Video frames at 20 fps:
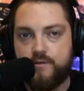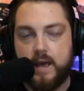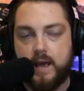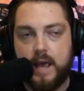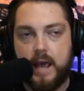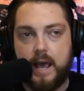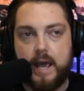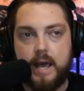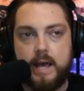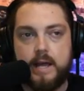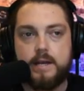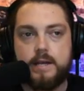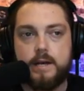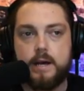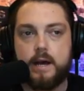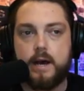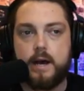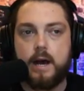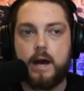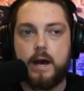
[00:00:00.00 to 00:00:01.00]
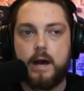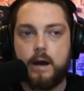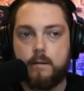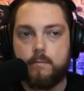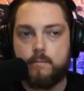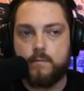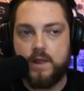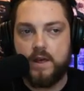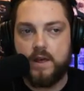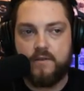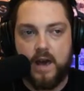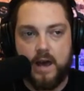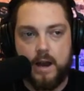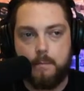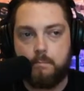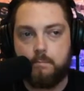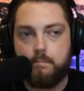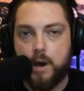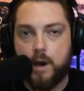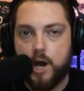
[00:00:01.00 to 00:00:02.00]
and they've got
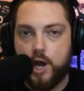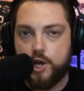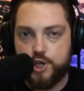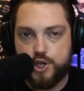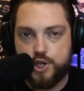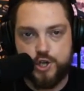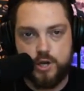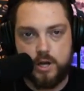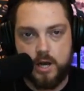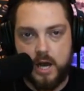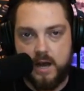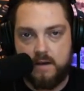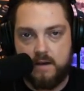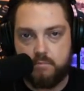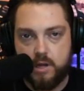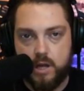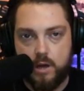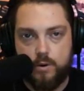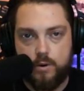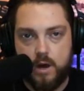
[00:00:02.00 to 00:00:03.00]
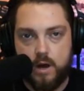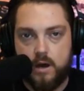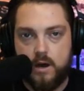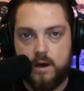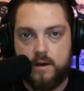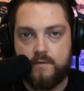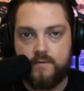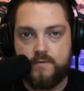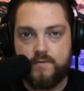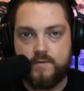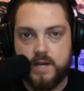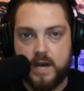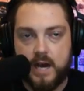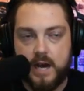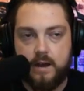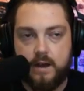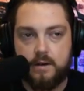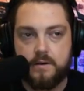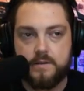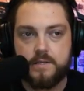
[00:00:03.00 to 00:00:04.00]
a bunch blown off
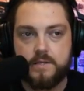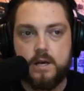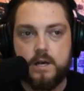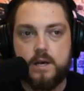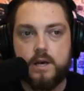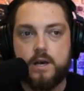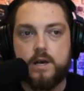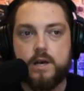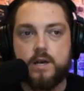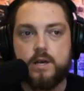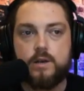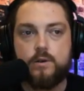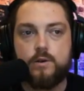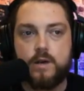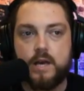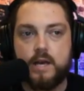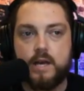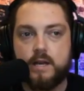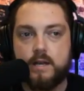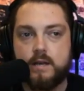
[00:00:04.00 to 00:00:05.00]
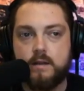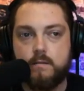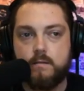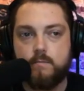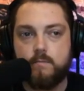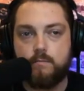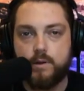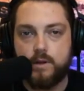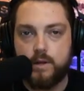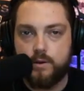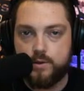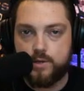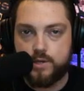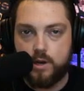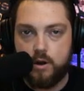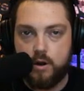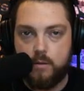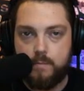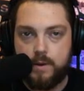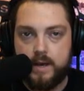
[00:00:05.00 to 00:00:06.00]
tiles. You can blue
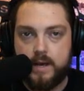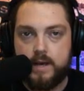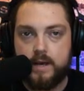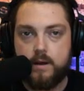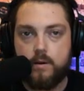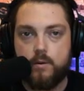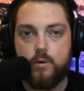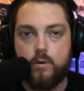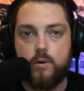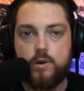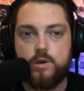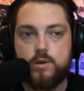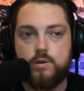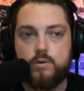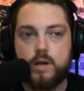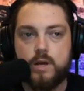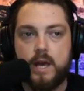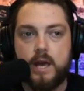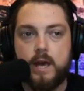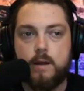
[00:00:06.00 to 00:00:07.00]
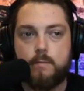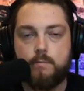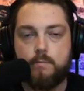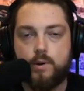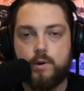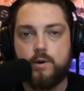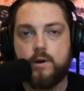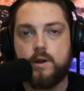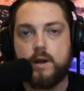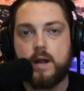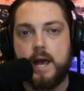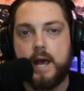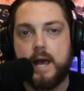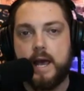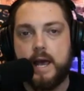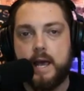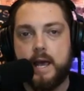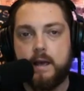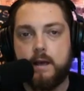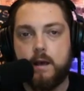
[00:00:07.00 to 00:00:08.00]
tarp it, or you can put
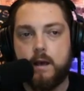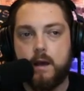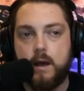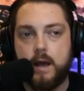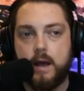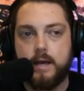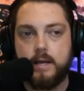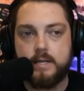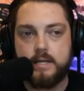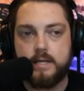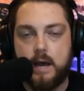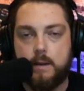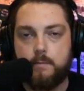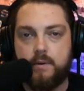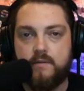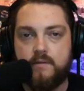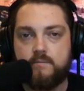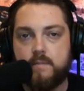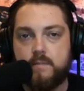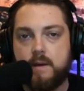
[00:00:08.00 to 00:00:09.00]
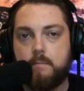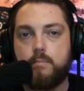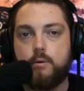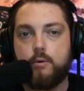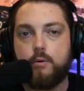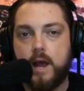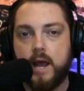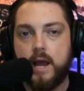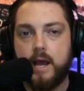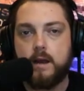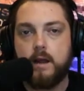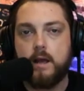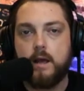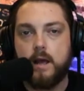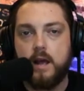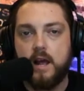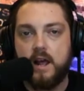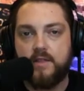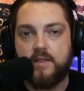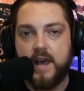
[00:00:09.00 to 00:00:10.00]
a type of membrane
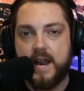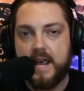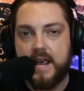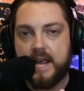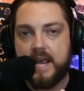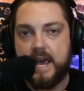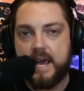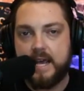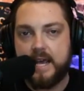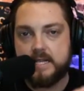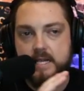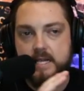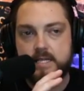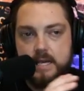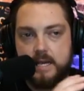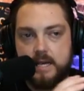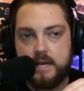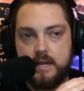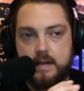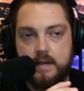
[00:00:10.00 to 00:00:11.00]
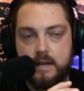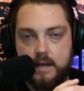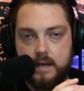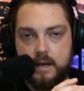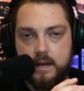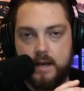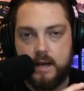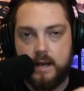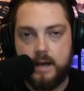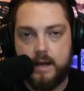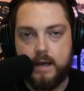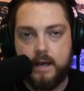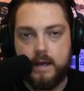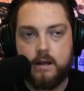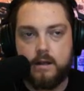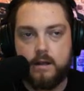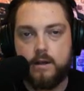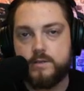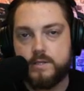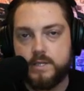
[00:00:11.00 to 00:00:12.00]
that encases it,
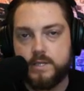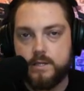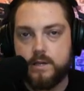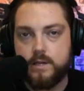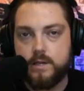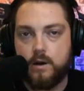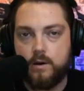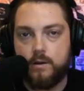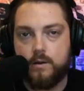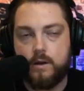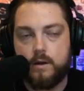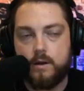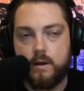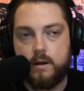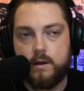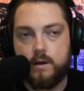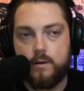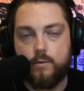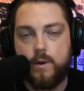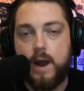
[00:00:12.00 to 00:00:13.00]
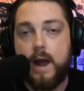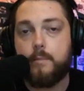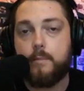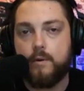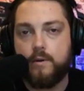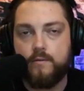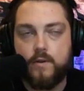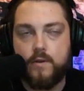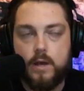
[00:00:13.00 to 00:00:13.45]
encloses. It's called wrap roof.